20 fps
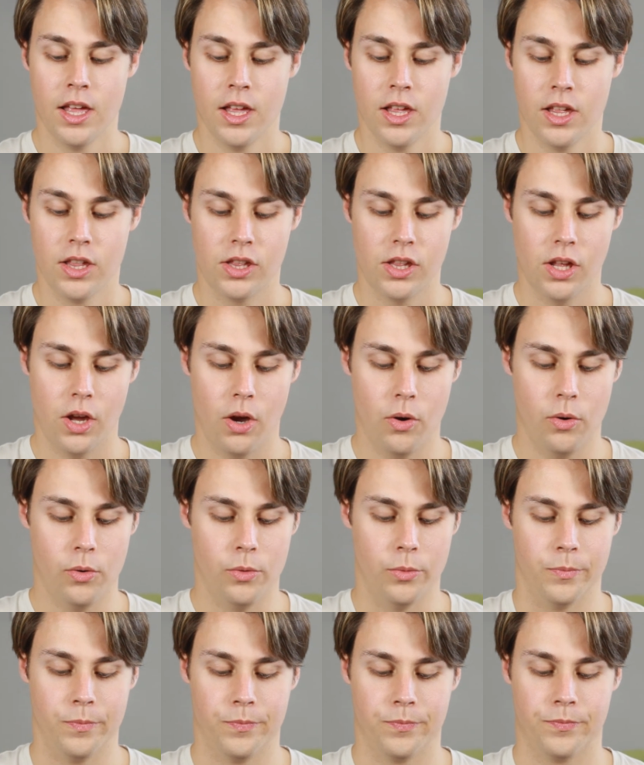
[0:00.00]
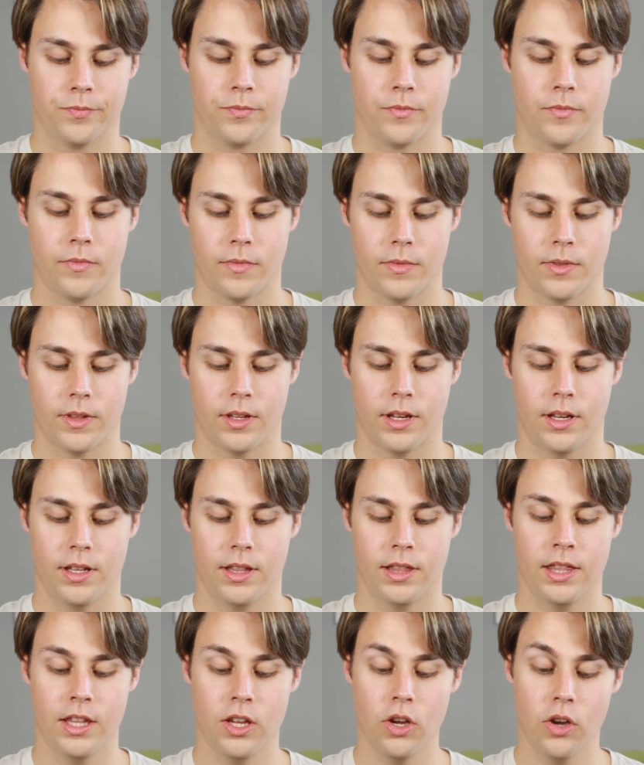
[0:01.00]
So,
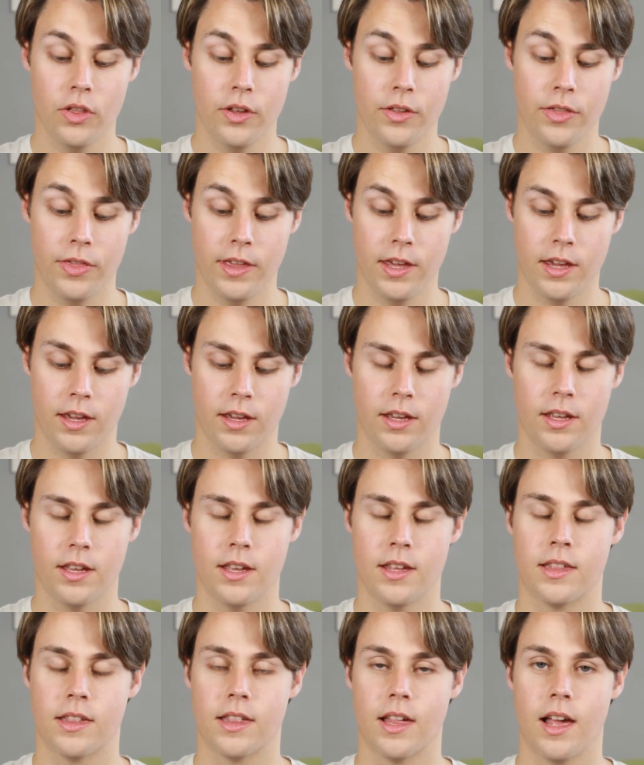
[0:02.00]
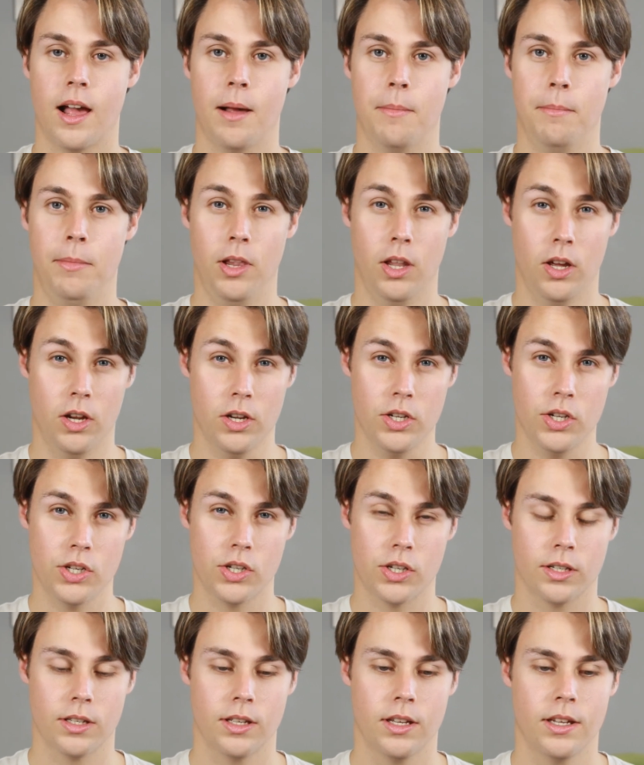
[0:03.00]
the other thing is a
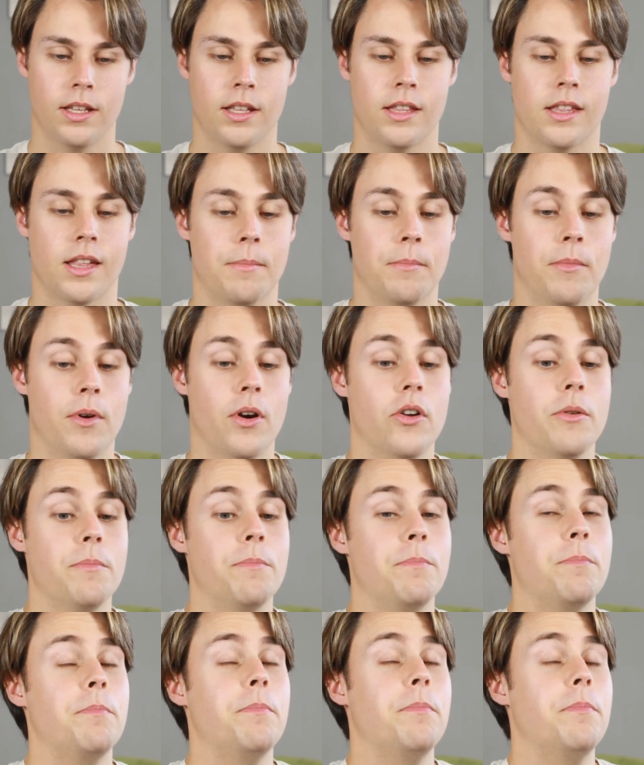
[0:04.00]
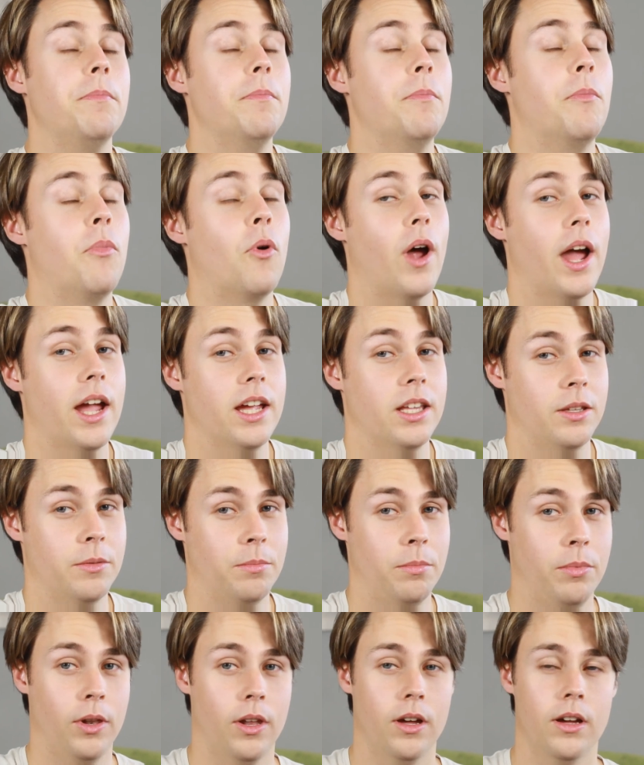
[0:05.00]
blush. It's a very bright
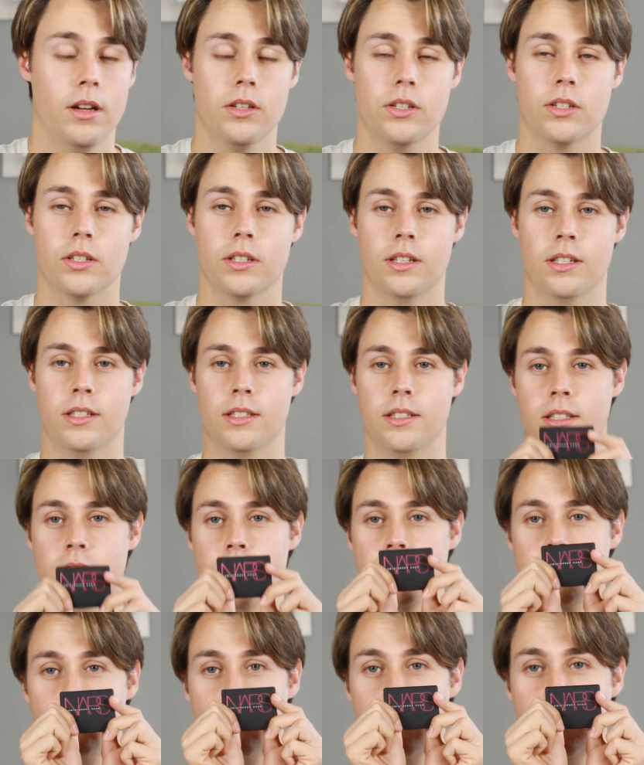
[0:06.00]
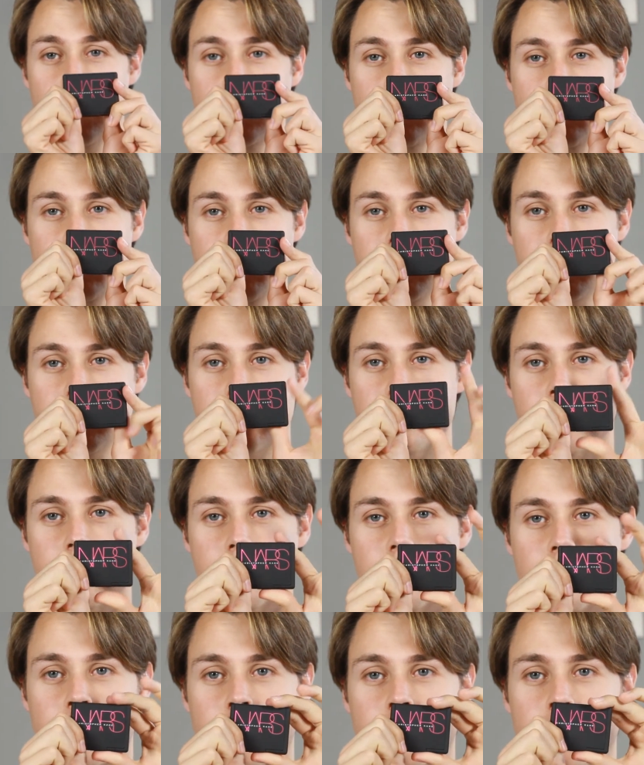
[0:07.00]
blush. It's this one.
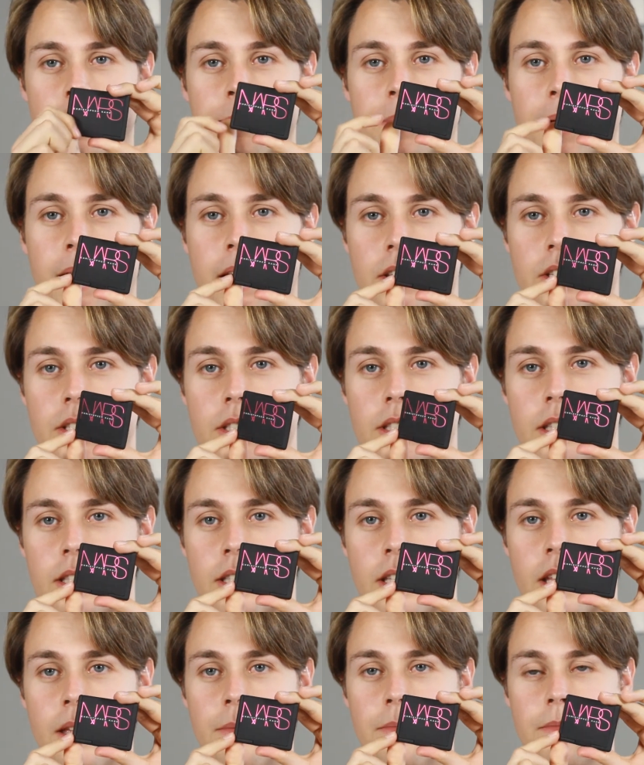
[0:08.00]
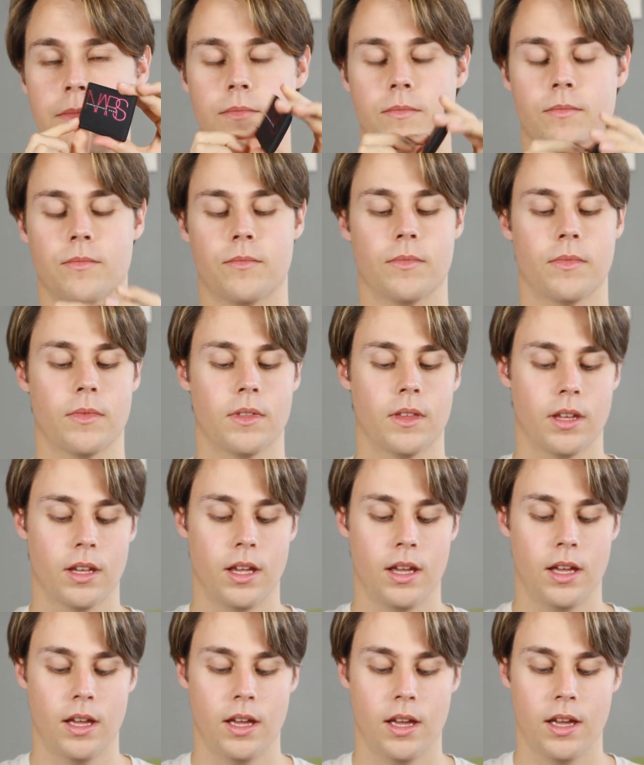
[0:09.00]
The packaging is the same,
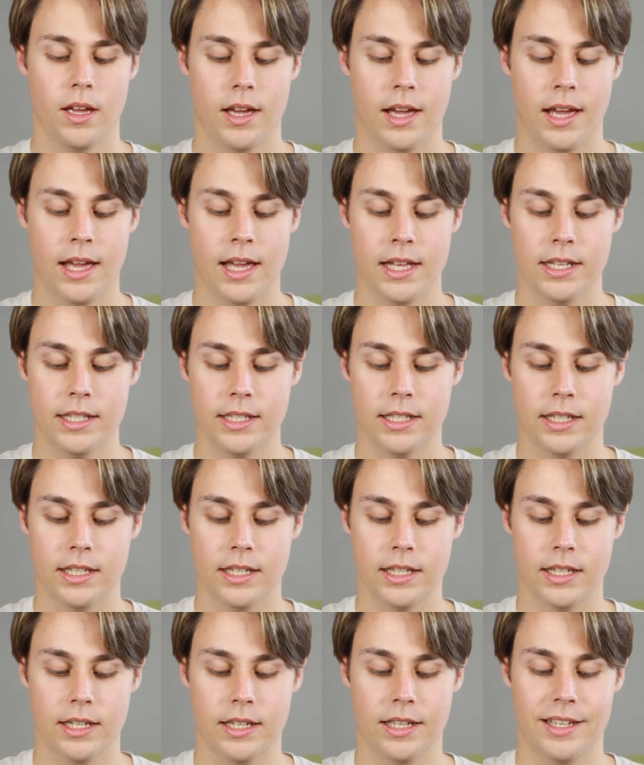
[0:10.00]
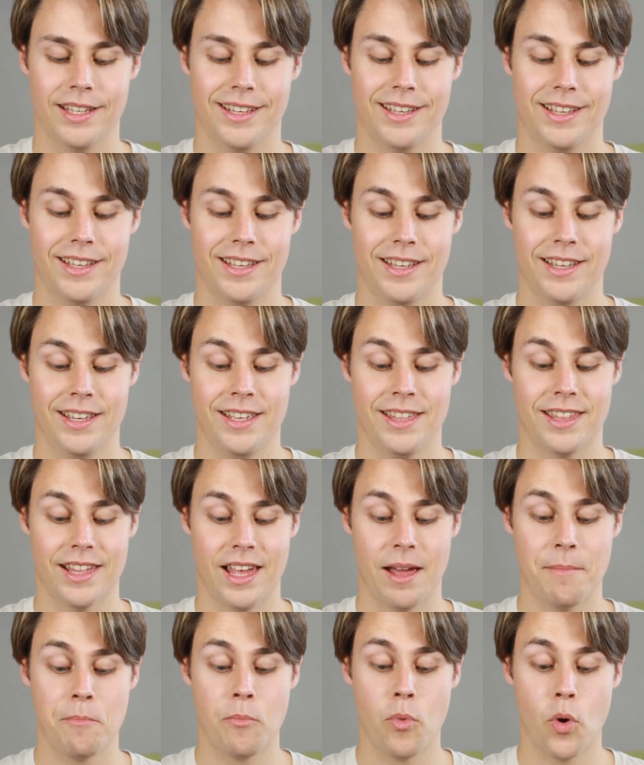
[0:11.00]
and it's
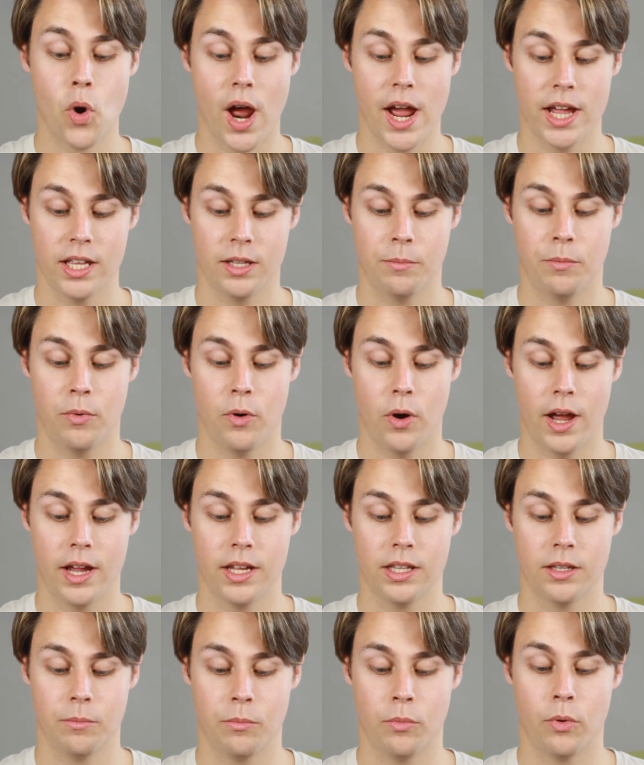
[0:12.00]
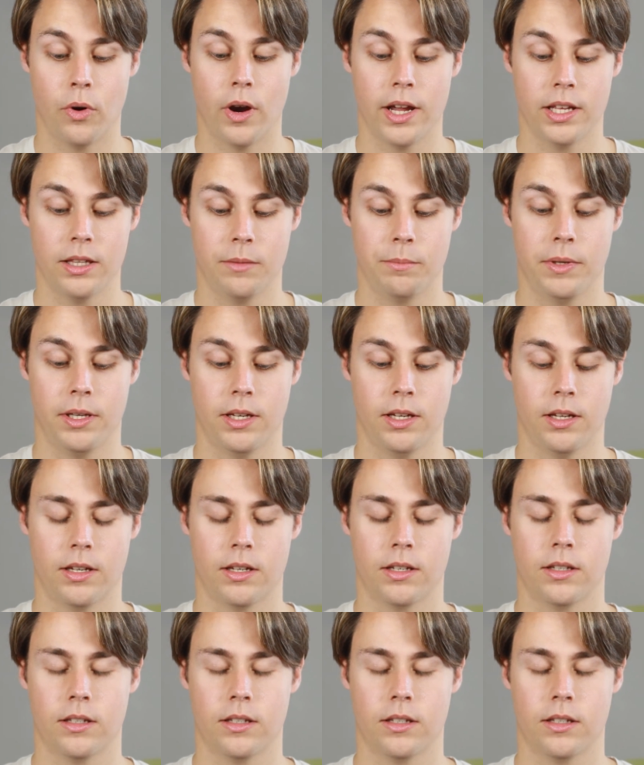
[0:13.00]
a bright pink.